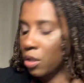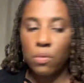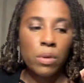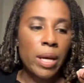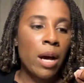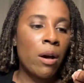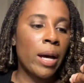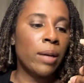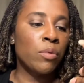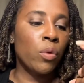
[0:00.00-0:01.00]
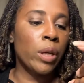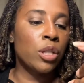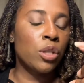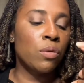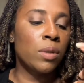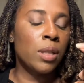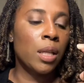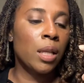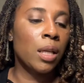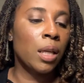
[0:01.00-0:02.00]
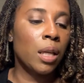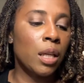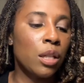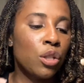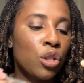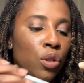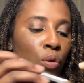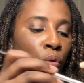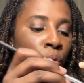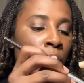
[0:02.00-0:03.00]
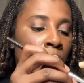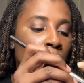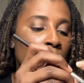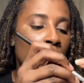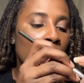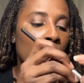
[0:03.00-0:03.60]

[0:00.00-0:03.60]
So now I'm going to dig into the